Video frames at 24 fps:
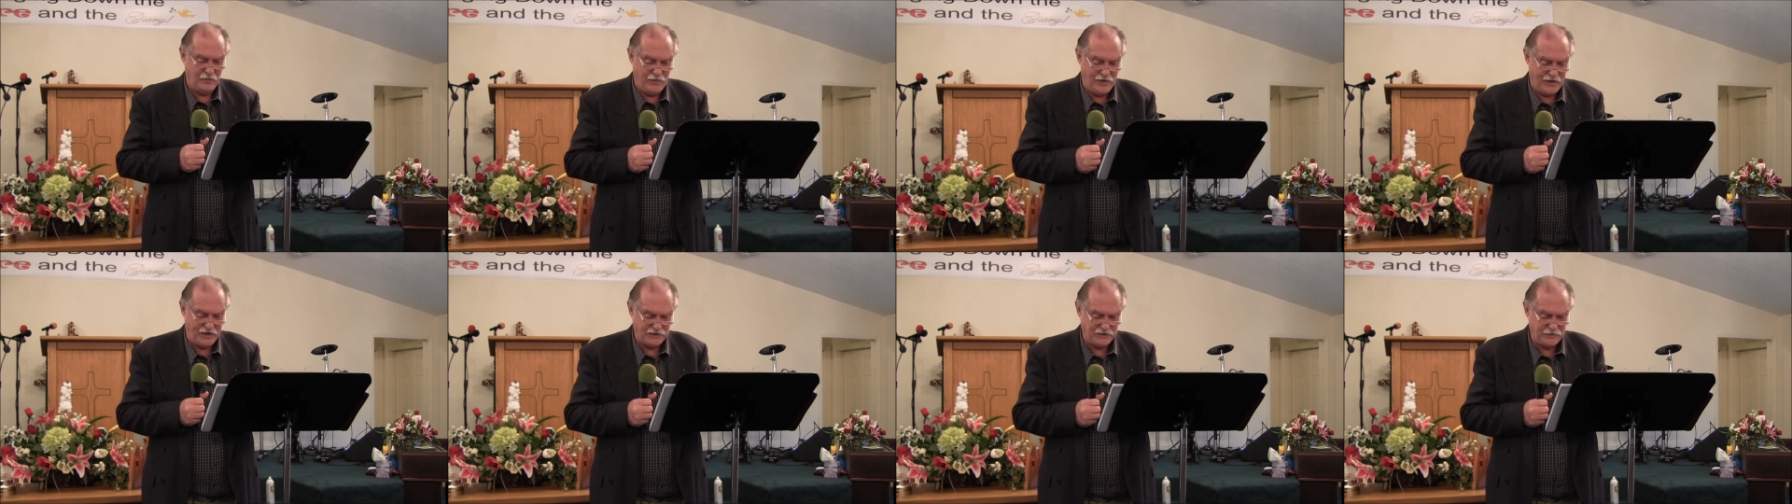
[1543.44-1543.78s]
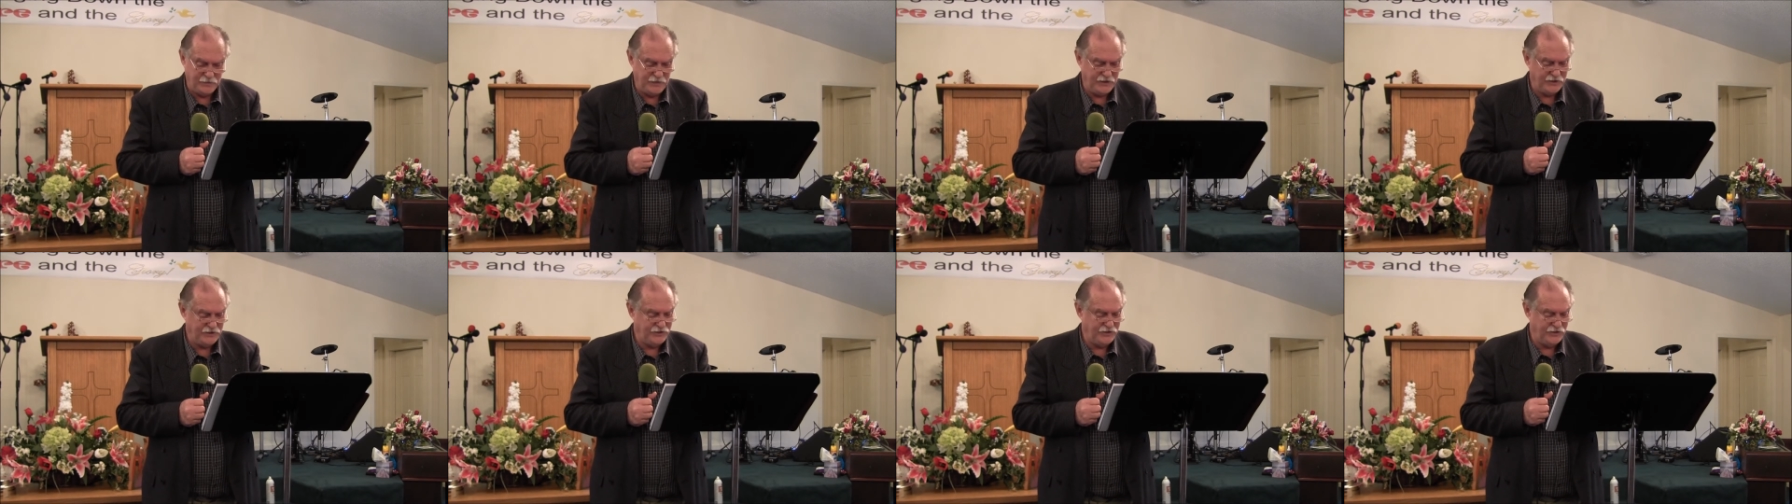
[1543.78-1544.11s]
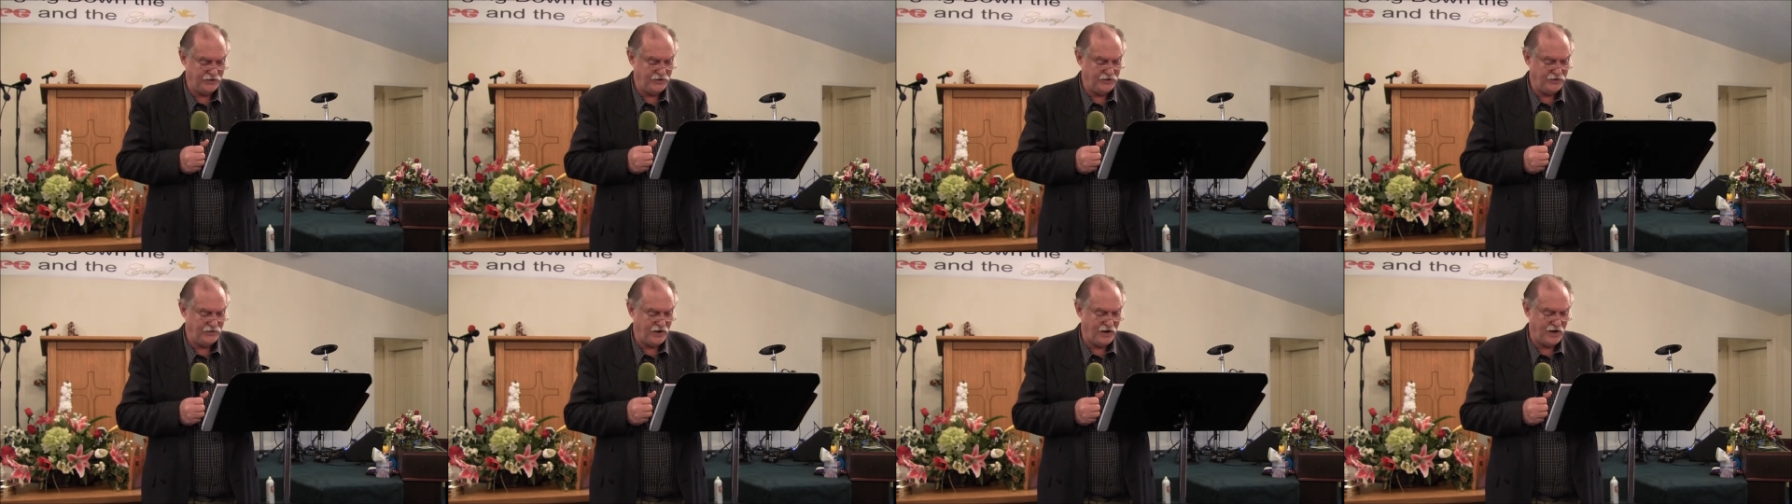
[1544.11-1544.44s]
Bless me. Do
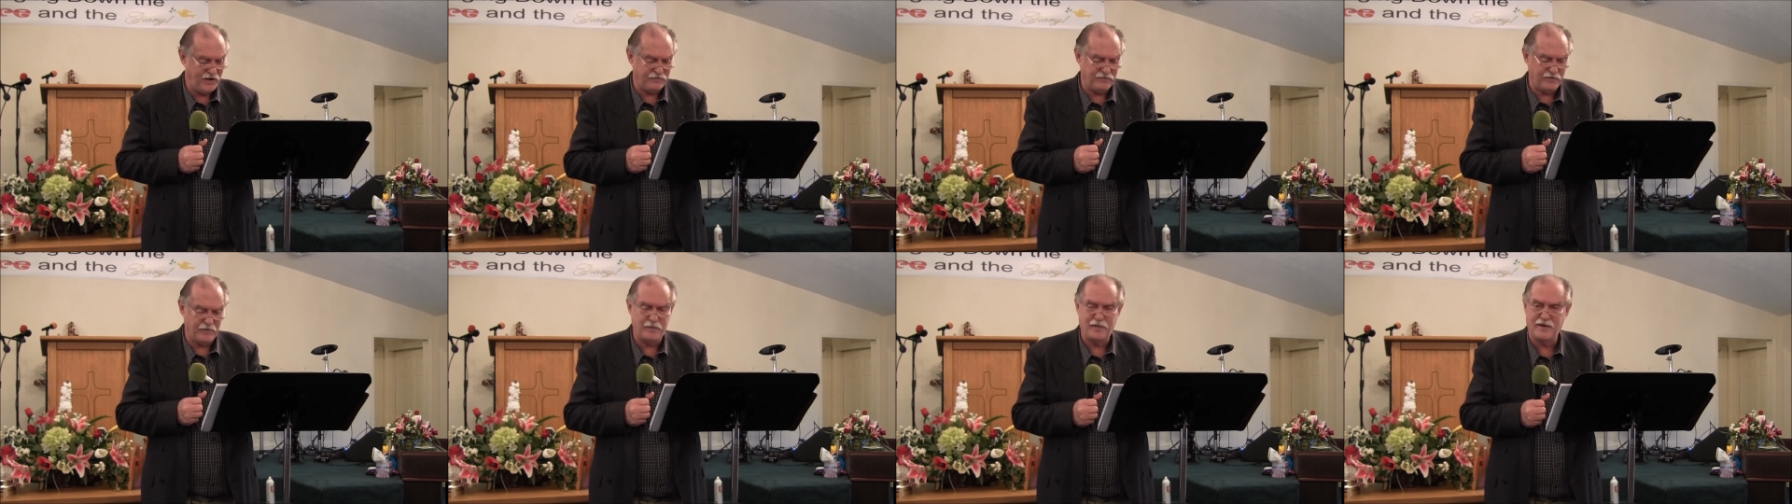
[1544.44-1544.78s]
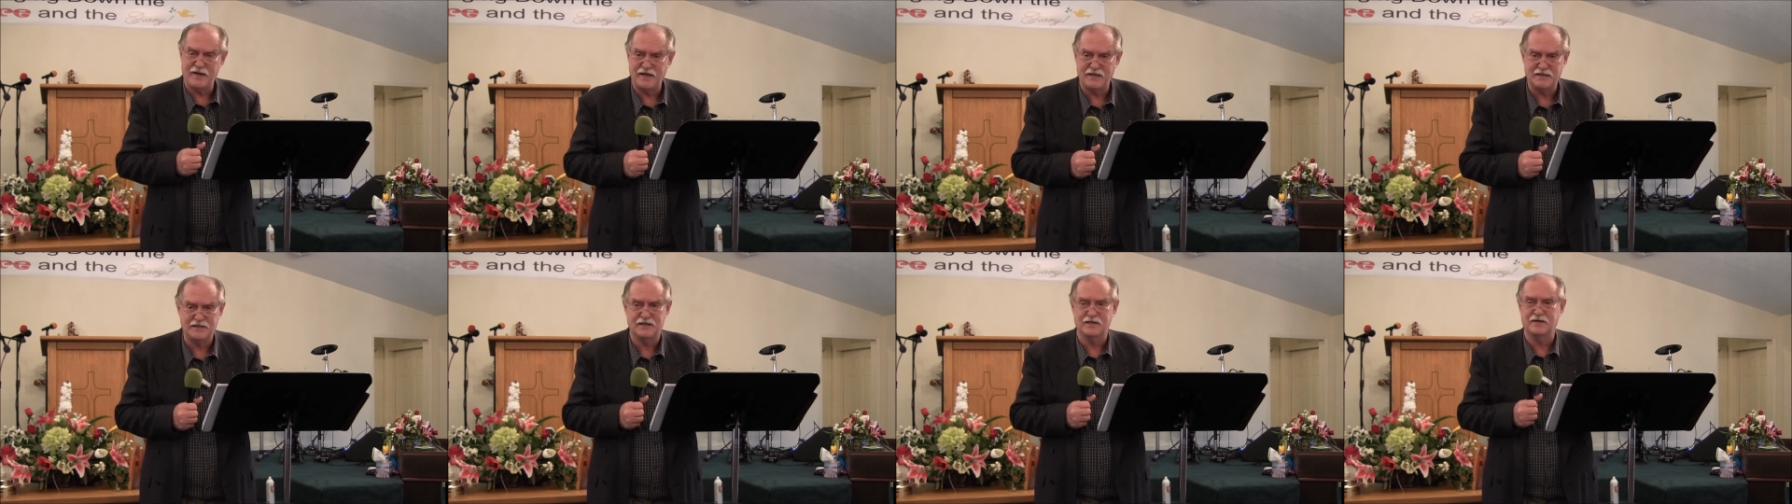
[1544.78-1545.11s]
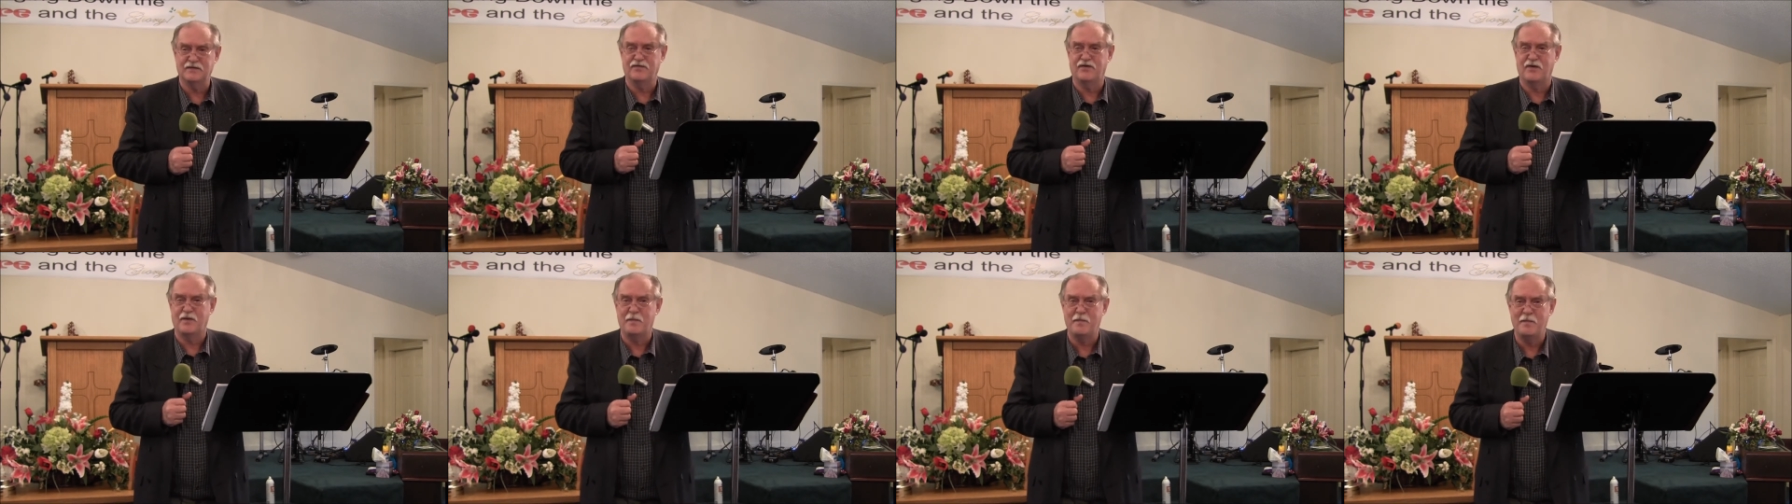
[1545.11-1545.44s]
you have a blessing for